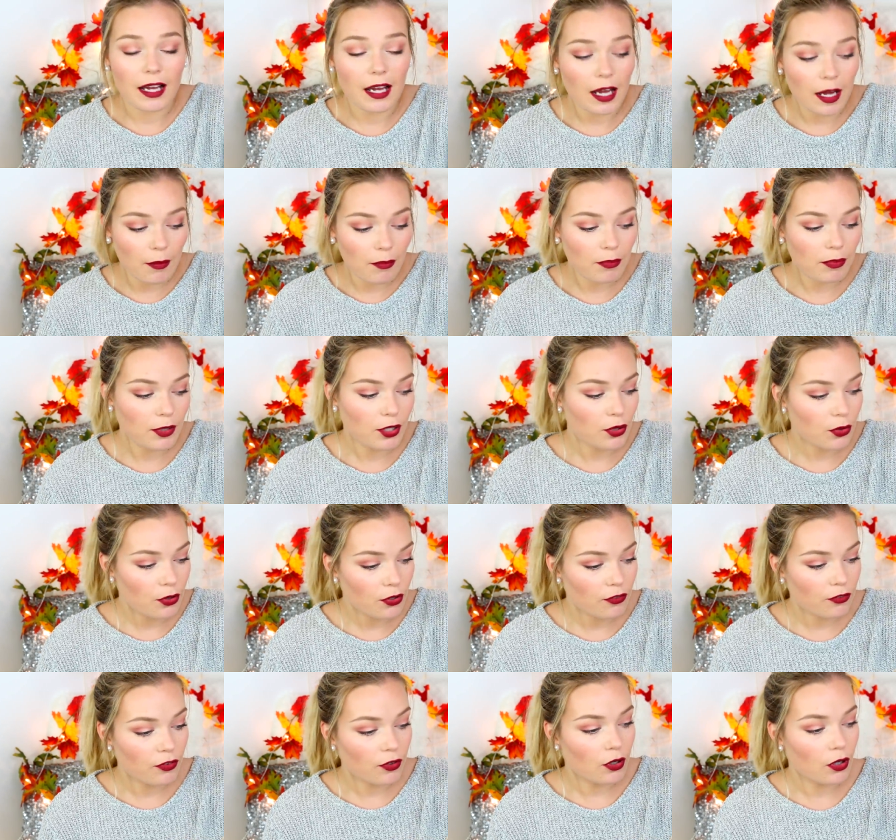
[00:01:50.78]
a
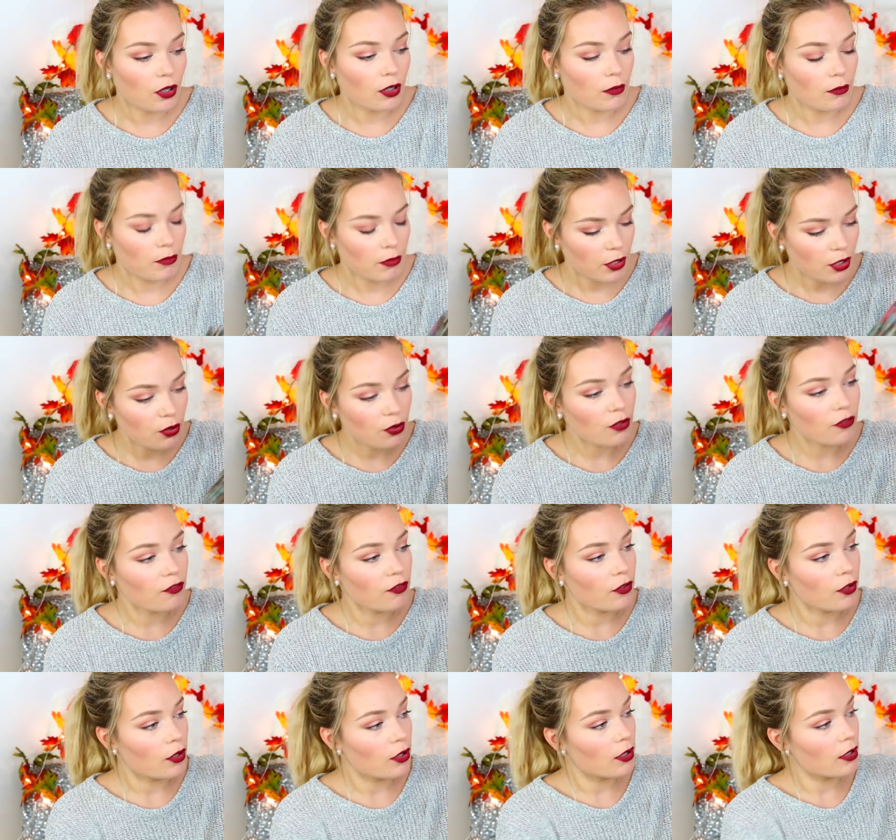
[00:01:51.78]
beautiful,
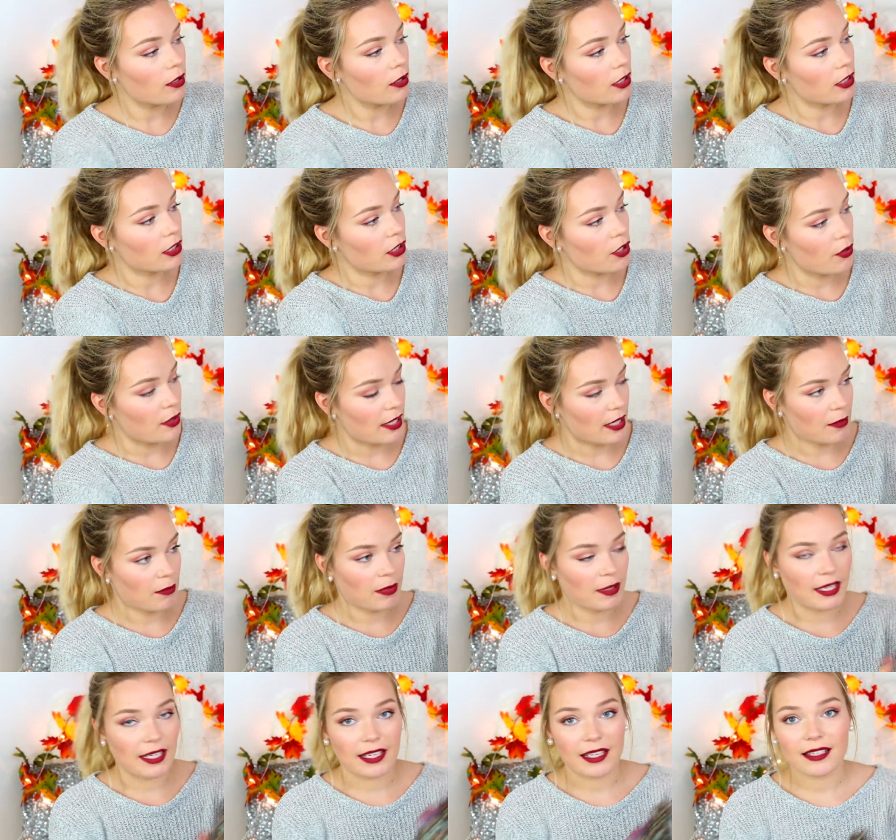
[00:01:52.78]
beautiful clothing
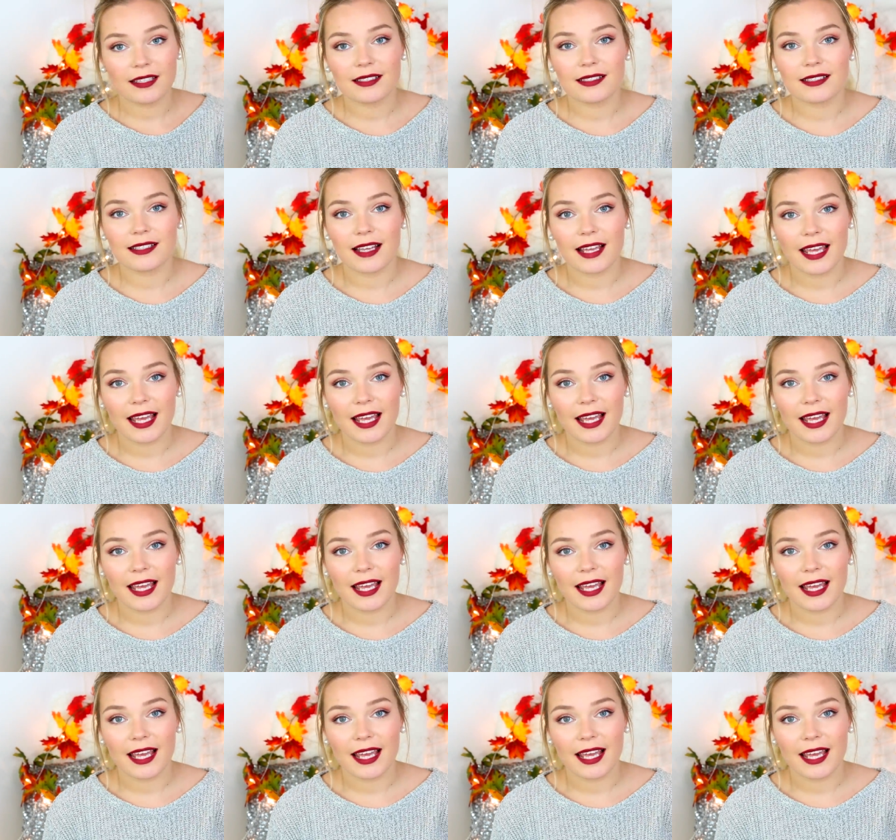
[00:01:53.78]
piece